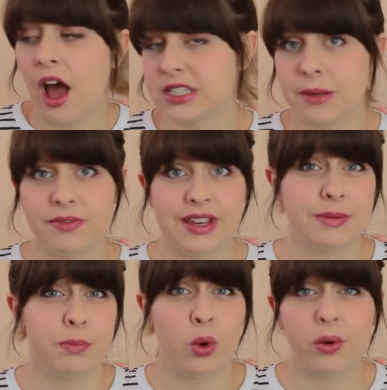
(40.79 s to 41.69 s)
Some of
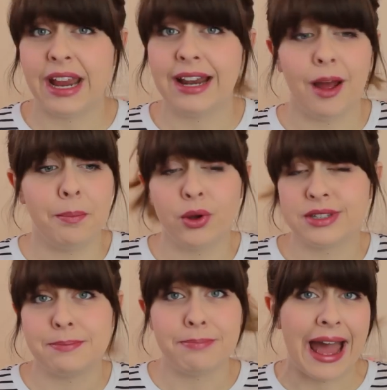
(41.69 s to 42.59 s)
it is boring, like
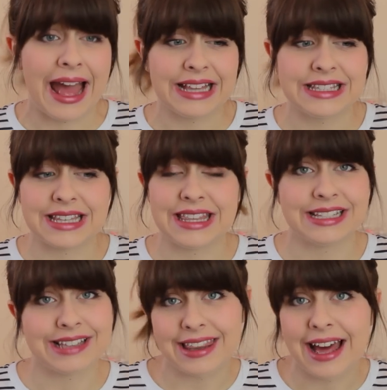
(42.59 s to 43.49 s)
pots and pans and
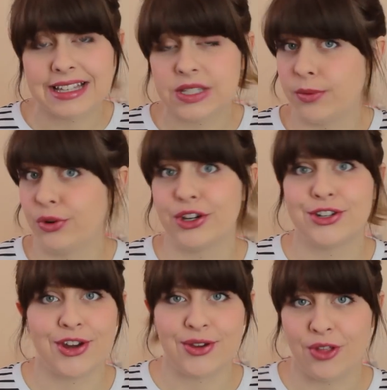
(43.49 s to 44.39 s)
things like that, so I'm not
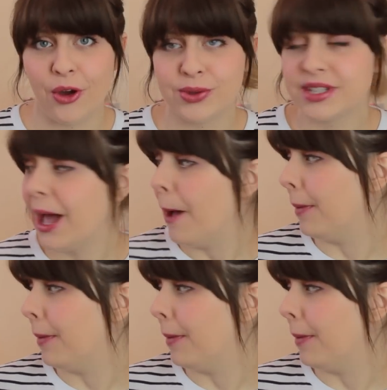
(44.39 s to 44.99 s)
gonna show you those,